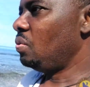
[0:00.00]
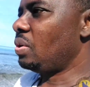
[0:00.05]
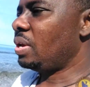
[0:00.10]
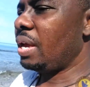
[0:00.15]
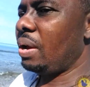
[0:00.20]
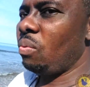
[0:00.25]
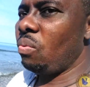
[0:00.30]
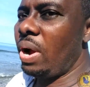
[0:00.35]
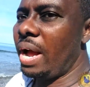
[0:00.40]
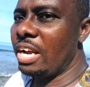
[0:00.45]

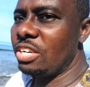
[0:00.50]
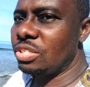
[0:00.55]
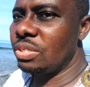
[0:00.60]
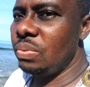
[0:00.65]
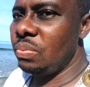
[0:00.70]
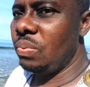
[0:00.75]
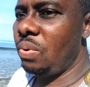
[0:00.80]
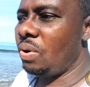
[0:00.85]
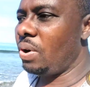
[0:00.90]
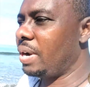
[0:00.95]
can actually
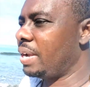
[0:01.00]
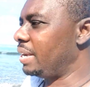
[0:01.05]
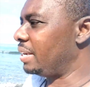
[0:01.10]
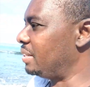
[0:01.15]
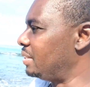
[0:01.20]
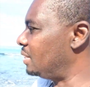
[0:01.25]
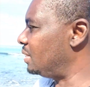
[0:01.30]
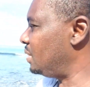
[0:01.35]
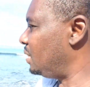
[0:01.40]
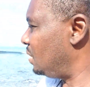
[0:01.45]
walk and
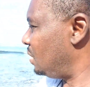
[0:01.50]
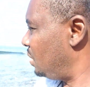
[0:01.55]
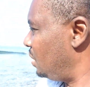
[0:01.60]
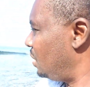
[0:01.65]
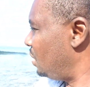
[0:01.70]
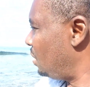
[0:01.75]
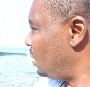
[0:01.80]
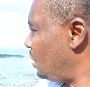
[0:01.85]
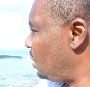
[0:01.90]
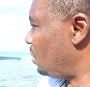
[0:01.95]

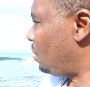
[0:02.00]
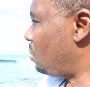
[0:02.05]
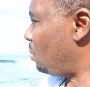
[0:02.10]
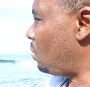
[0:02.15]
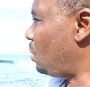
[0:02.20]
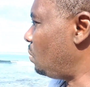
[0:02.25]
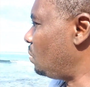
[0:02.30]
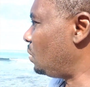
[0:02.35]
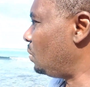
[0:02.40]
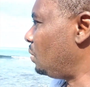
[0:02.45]
go
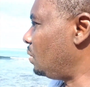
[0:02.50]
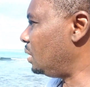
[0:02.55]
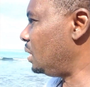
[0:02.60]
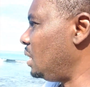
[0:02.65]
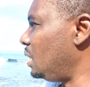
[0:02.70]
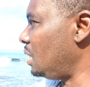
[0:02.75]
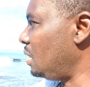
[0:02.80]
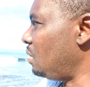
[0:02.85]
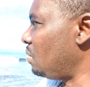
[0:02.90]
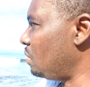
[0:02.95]
out on
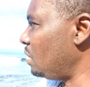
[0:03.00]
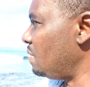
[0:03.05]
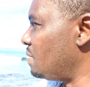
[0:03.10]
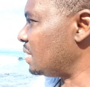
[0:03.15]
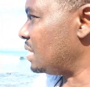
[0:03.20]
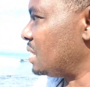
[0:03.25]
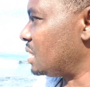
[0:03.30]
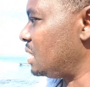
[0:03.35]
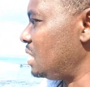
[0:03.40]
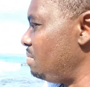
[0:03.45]
the reefs
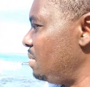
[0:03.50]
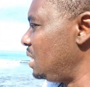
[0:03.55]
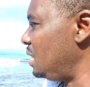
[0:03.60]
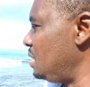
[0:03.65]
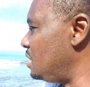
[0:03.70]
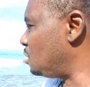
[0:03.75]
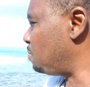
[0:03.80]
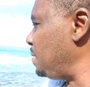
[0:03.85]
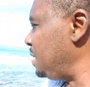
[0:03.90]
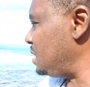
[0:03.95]
and see many
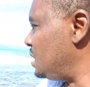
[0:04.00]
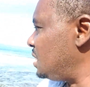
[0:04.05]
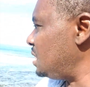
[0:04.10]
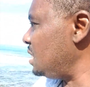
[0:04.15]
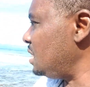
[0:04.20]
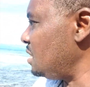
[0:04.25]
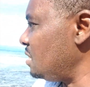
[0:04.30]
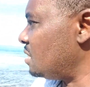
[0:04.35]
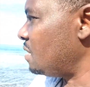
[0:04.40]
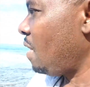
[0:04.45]

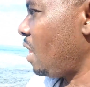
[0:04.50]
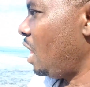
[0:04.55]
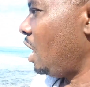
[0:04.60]
species.